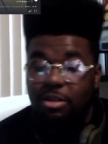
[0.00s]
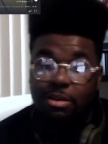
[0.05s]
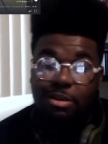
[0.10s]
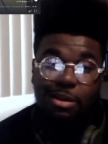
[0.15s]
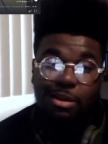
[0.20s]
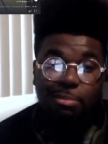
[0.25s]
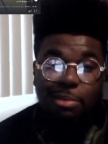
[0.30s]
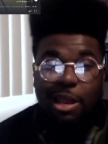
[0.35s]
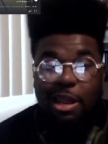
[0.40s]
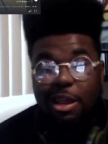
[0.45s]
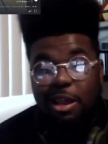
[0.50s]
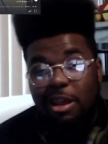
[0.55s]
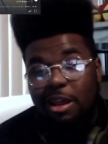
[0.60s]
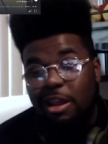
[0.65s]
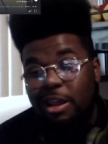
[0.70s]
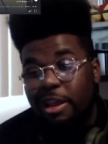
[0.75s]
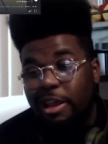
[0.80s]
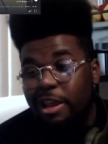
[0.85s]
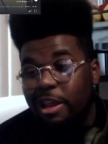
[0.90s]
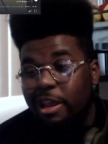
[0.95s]

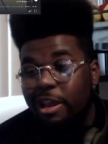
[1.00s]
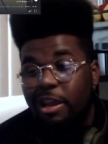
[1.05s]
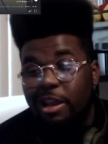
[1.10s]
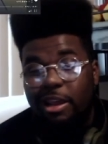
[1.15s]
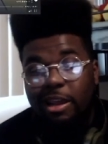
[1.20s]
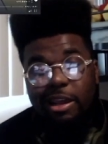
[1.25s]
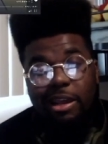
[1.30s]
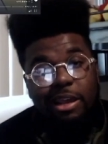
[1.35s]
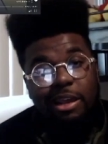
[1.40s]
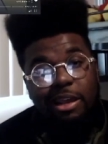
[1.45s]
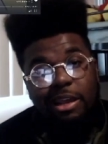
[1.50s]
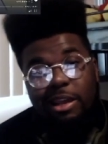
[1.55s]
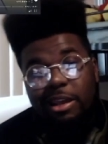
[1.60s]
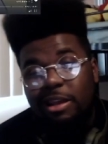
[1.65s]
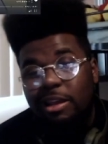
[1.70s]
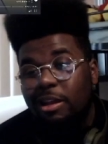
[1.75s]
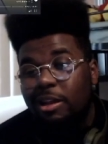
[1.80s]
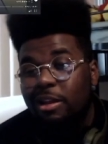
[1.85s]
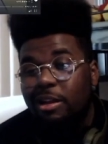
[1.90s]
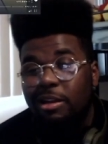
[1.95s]

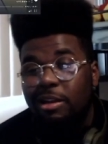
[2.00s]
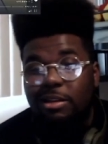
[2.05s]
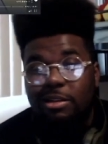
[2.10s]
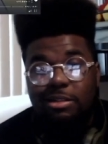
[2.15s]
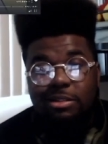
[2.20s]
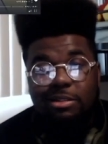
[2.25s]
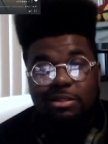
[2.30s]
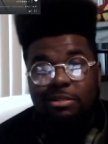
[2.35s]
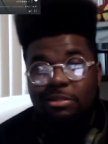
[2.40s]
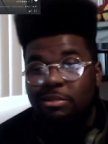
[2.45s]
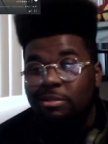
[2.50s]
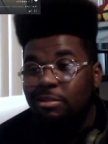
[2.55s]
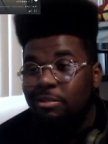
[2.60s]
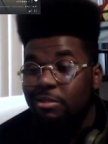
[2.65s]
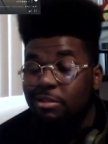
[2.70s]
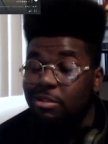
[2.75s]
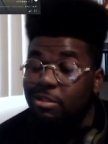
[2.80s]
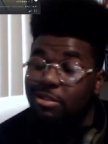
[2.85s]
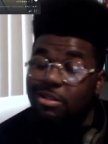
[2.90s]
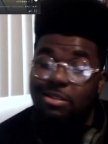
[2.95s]
Man,
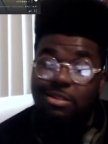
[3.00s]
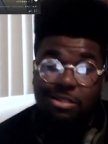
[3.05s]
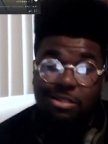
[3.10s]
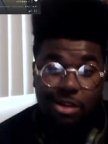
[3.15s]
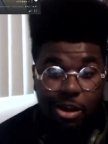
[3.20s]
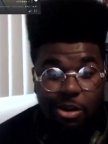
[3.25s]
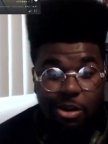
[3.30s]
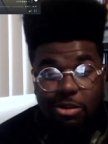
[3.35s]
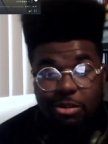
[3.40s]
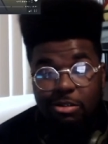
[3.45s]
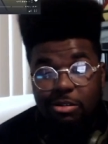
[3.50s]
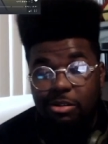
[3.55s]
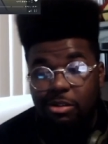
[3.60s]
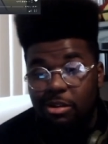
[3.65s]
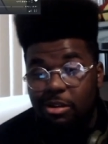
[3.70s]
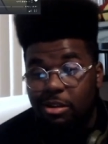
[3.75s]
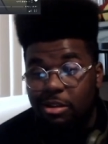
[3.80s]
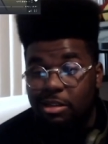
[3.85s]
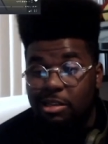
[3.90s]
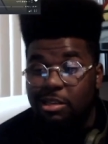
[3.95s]
just know,
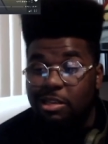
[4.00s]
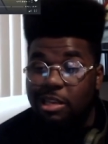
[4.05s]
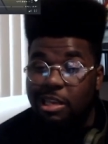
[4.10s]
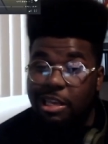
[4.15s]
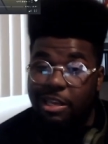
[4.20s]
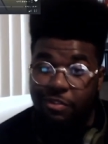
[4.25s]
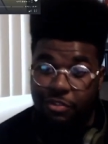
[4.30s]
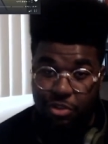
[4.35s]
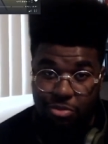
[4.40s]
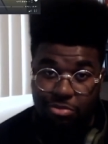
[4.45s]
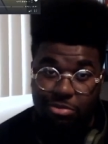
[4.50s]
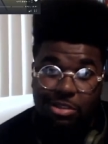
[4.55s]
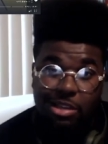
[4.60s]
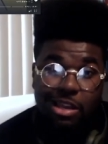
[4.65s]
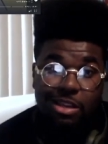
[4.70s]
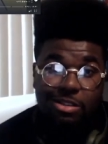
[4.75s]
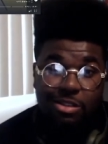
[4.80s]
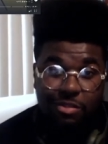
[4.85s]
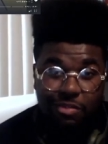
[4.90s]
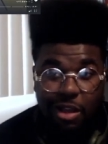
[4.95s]
if
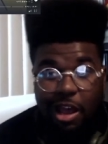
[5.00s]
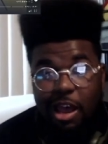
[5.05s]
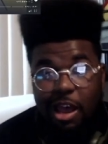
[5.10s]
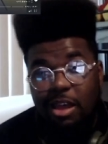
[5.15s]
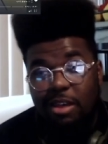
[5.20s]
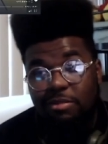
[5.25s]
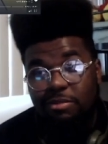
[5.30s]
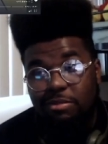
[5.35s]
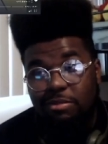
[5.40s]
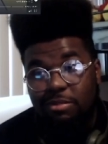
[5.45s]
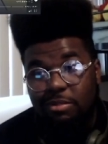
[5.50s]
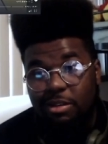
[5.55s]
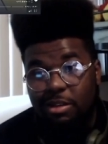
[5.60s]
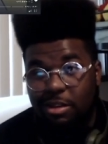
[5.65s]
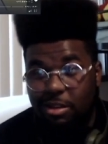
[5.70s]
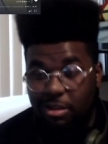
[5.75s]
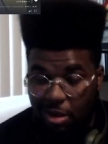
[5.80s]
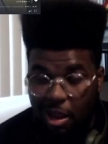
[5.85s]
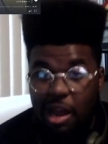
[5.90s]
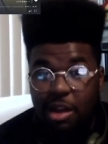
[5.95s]
Yusuke survived,
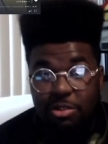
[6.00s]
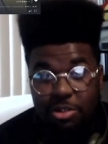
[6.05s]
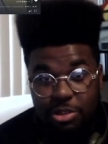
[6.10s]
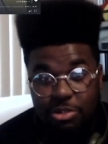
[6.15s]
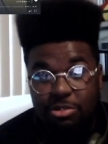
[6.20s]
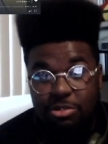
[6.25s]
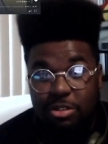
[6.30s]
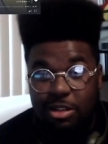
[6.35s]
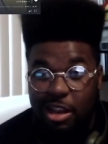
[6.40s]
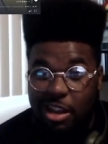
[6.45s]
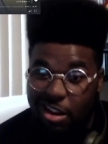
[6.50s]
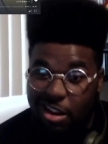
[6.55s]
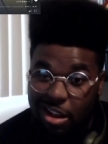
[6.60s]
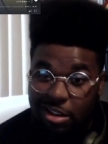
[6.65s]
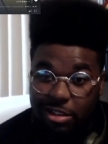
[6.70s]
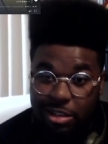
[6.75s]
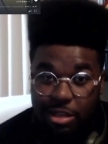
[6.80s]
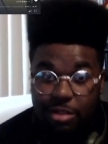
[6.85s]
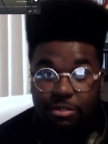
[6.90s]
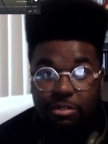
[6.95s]
and I was Yusuke and I
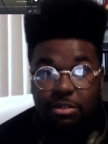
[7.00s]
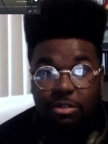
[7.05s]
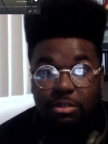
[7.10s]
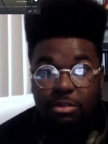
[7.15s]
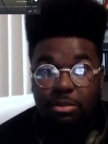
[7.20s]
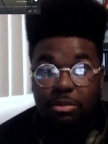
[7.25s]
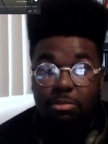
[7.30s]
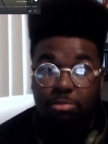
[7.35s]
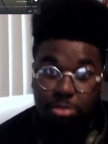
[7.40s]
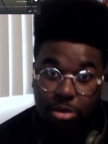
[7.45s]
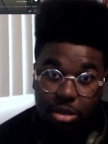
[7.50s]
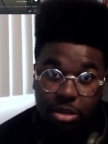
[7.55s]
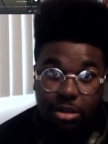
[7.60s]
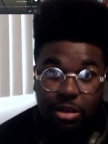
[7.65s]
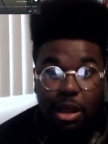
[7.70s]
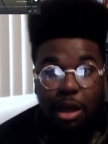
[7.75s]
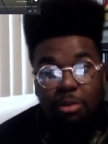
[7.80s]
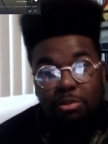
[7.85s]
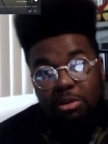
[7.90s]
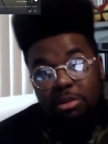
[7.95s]
lived, bruh,
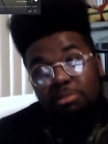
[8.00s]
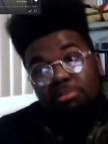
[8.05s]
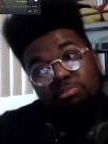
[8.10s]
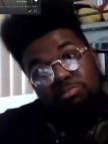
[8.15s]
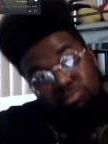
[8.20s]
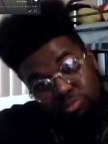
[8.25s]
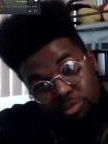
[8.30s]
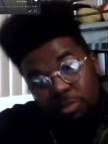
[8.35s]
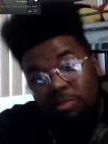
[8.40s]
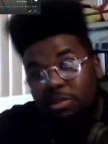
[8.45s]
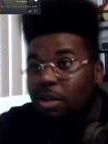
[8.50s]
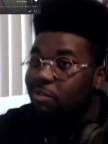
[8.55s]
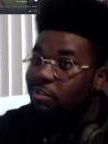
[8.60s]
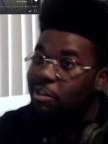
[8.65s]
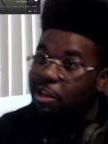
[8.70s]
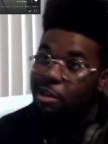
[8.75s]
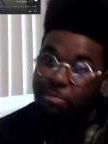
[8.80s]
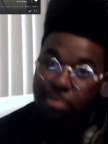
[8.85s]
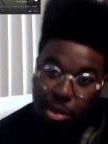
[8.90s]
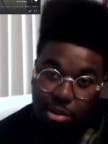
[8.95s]
I would've whipped off
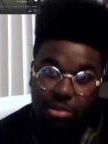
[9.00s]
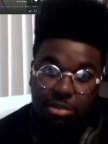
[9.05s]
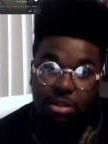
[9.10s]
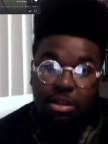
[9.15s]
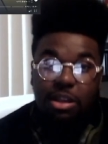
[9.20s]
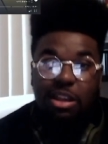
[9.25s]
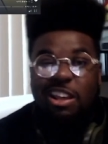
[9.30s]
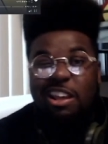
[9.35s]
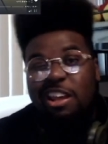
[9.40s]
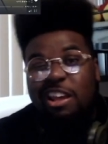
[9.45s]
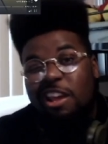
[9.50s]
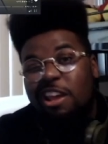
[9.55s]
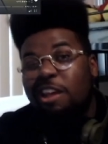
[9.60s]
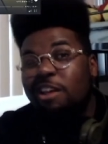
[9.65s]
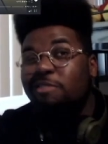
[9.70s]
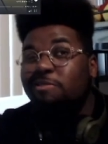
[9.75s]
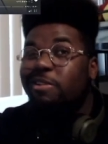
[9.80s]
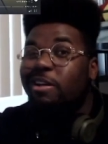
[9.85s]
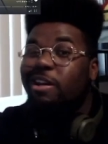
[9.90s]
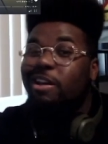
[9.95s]
that belt and
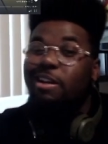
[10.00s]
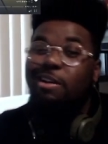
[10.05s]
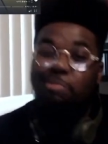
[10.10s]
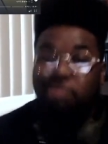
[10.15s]
went...